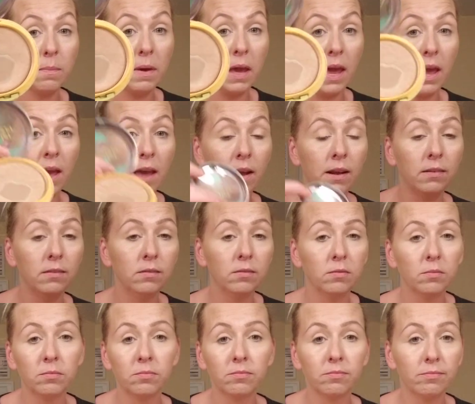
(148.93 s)
pan,
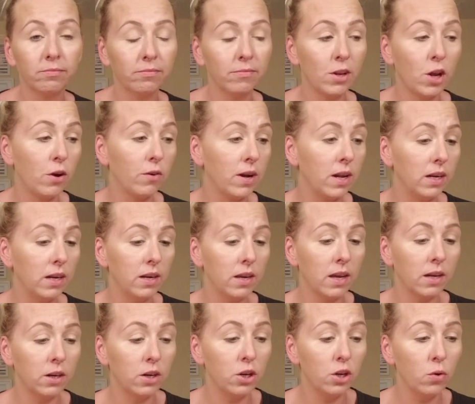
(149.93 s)
not ready to
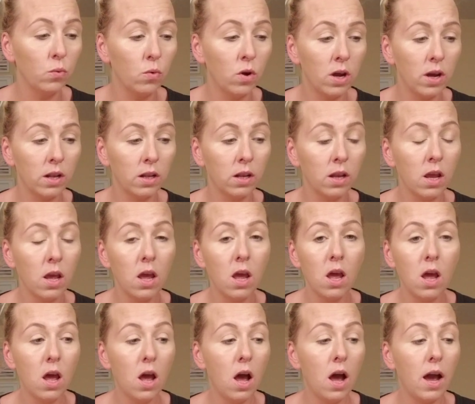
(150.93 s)
get a new one.
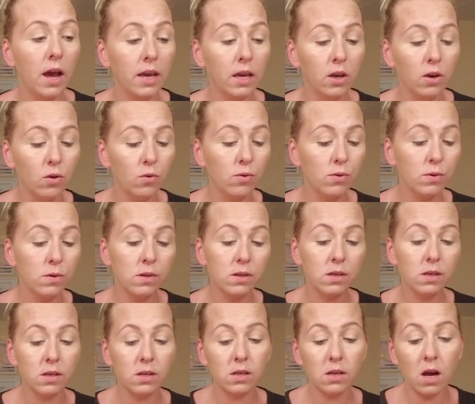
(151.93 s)
I
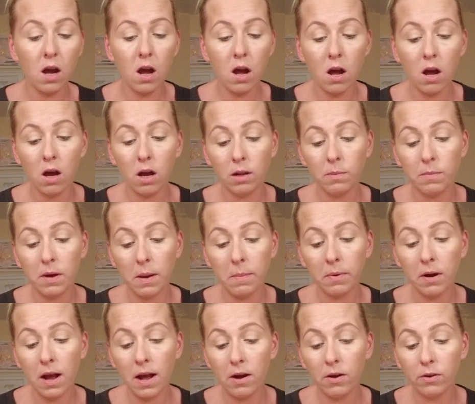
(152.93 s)
used on my
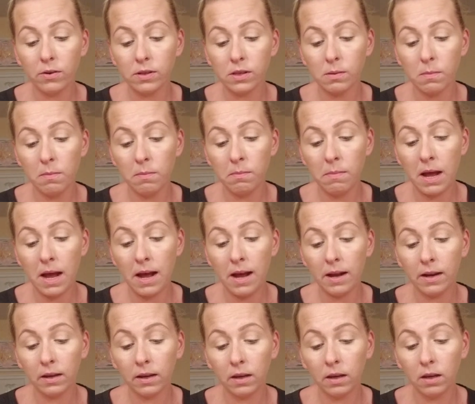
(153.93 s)
brows
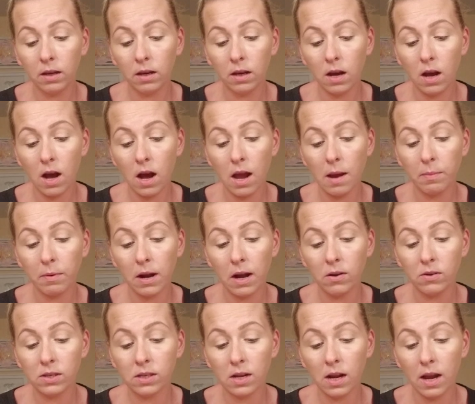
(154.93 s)
MAC Eyebrow
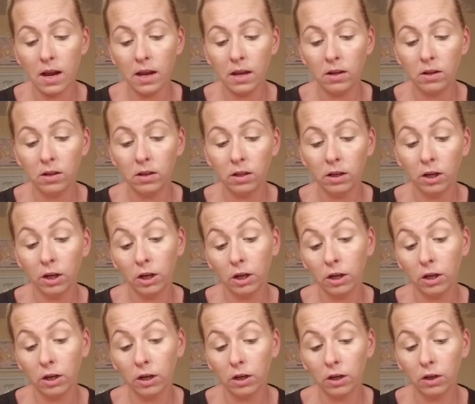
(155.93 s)

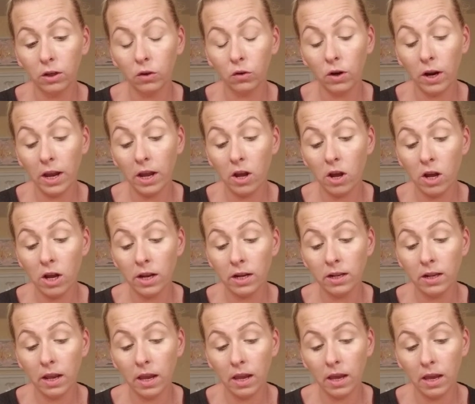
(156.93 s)
Styler
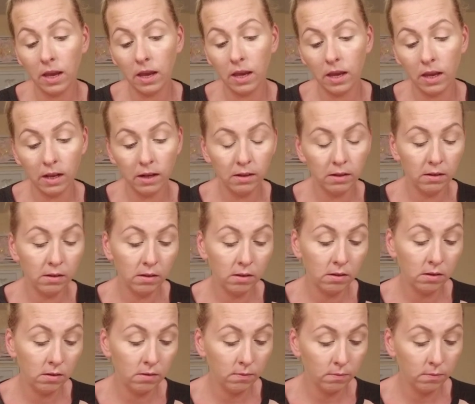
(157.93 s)
Crayon in...